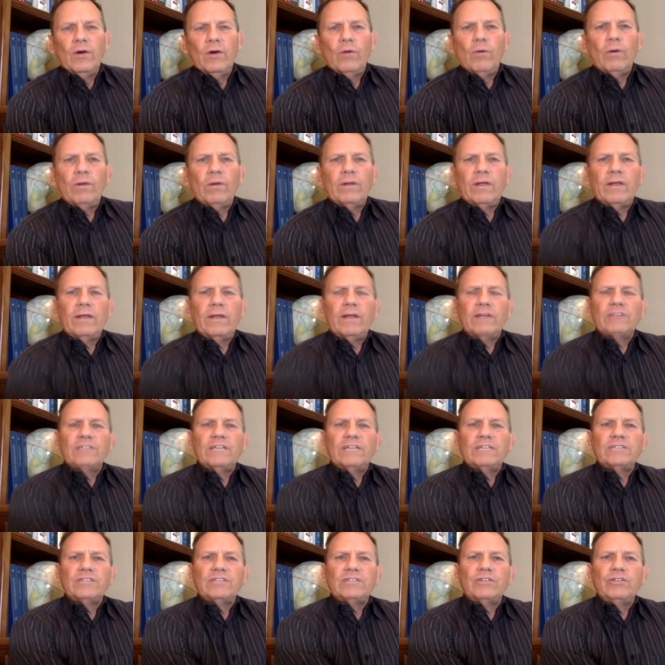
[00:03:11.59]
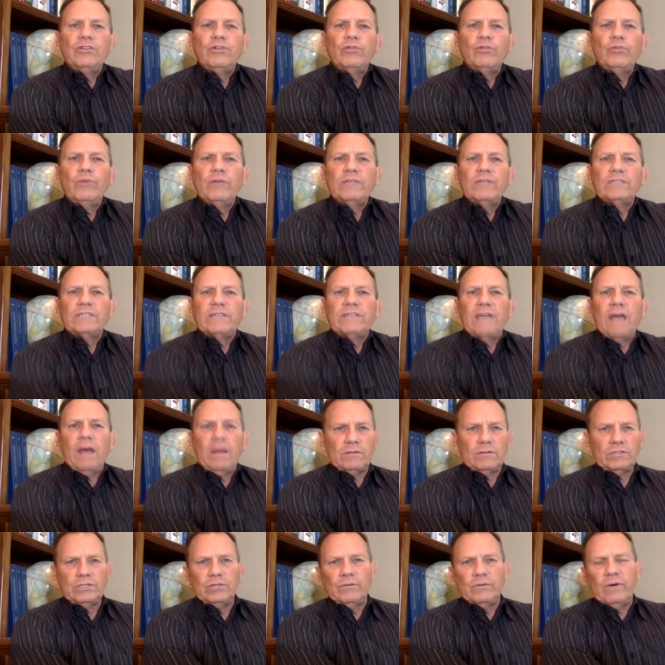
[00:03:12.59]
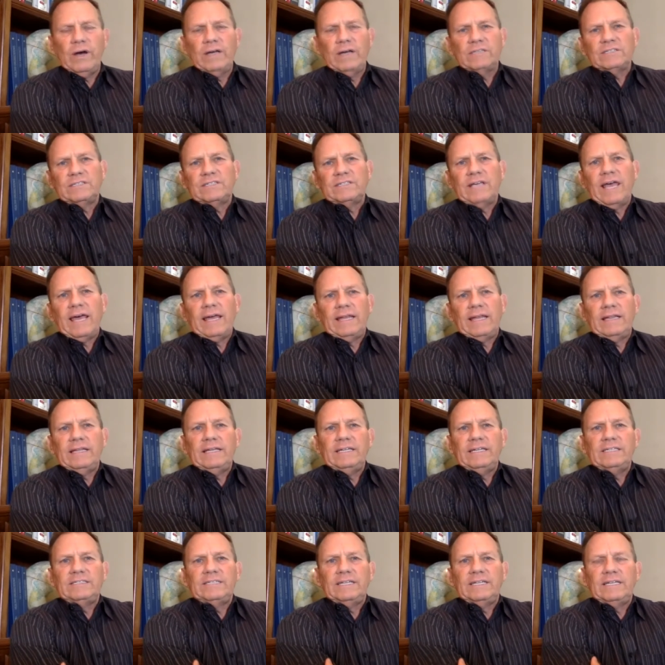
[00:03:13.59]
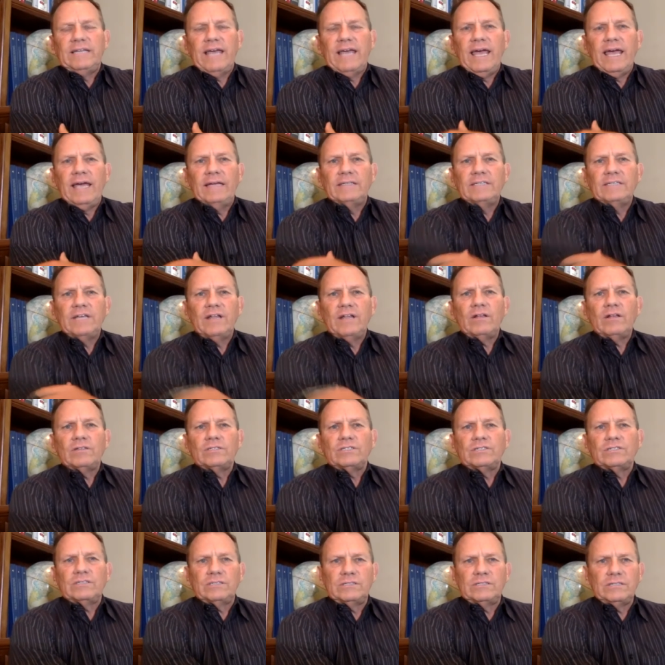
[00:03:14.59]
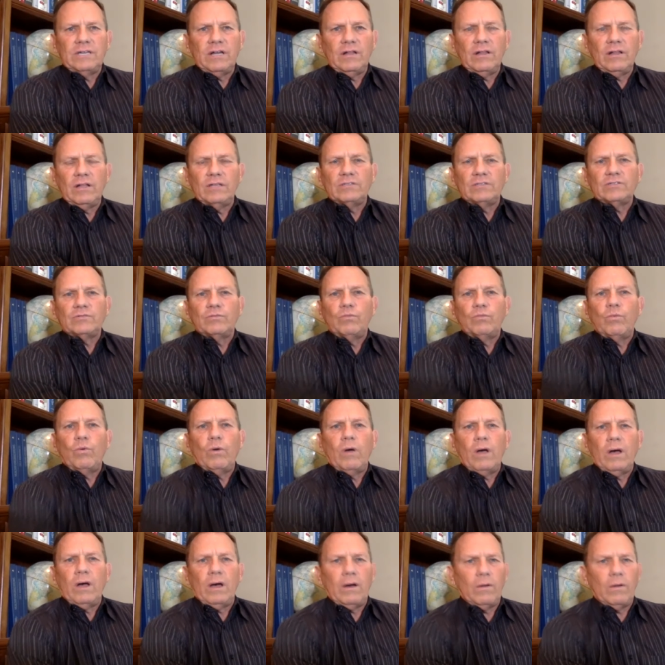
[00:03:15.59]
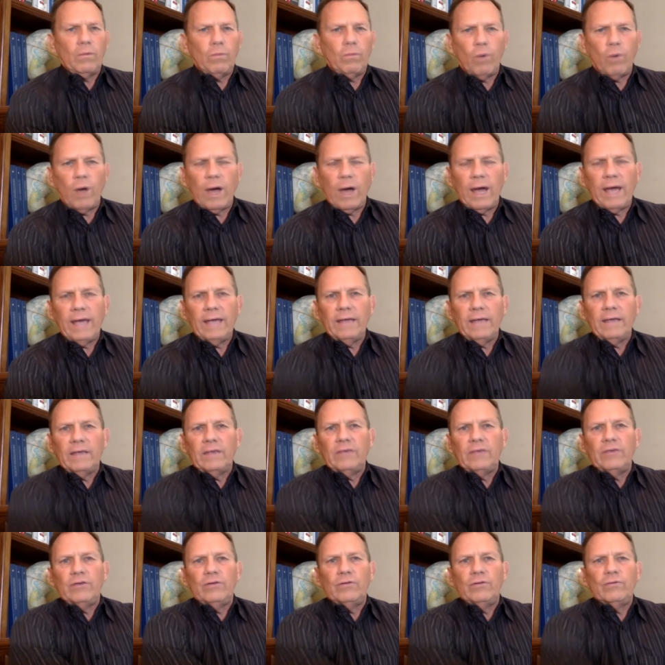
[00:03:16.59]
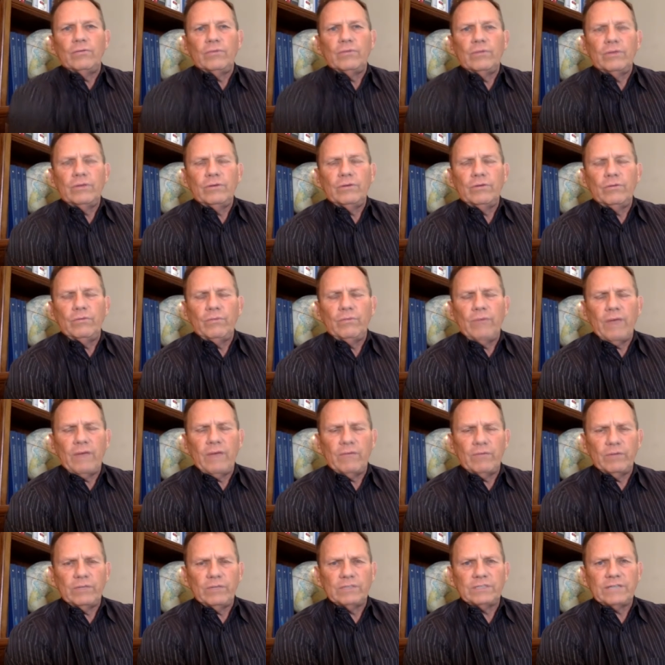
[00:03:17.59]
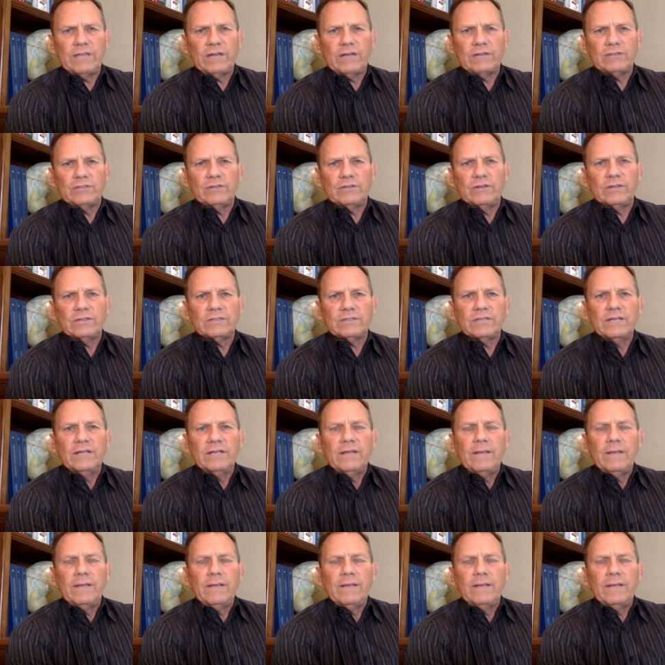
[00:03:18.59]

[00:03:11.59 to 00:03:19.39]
Well, now, Jason, you reached out to us at Lead Today. Tell us, tell us uh, why you you have reached out to us.